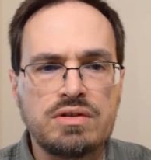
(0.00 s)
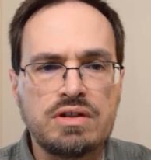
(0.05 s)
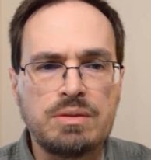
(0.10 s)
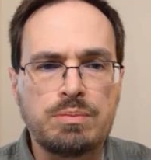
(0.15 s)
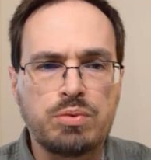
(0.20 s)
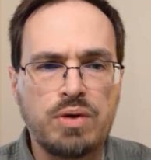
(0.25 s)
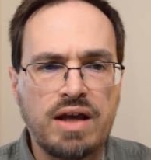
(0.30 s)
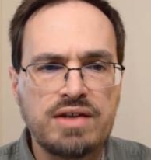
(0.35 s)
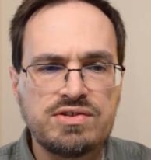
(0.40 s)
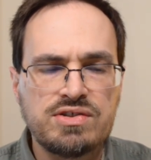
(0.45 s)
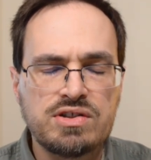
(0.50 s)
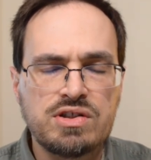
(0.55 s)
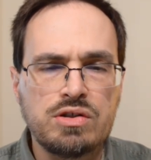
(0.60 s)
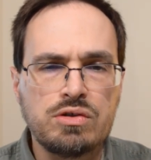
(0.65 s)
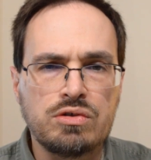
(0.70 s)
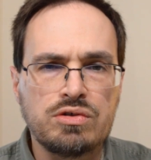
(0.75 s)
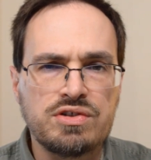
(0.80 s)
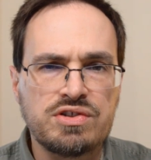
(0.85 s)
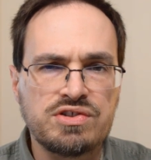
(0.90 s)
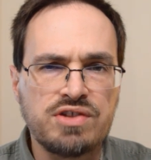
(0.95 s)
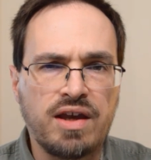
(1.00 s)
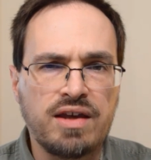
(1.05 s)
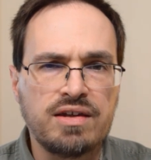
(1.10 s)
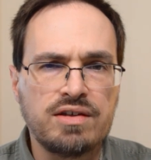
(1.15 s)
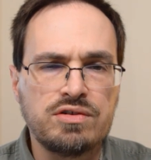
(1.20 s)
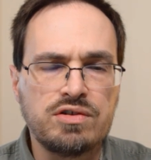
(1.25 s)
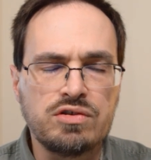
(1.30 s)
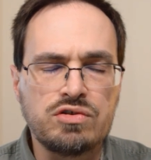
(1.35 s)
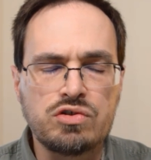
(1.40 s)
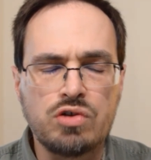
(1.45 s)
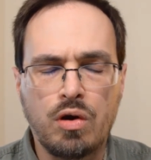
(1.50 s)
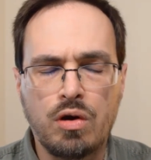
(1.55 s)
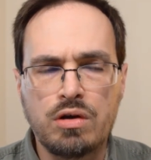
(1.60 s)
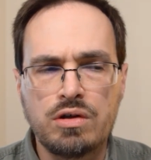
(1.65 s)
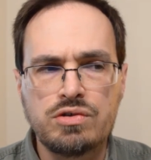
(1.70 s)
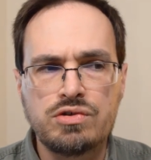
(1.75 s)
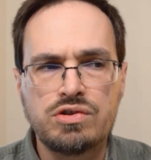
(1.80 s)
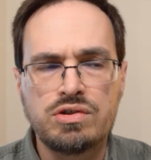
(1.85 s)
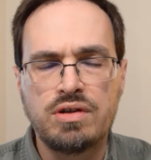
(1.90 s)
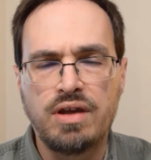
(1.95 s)
the prosecutor decided to
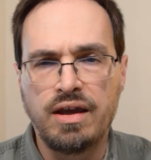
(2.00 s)
charge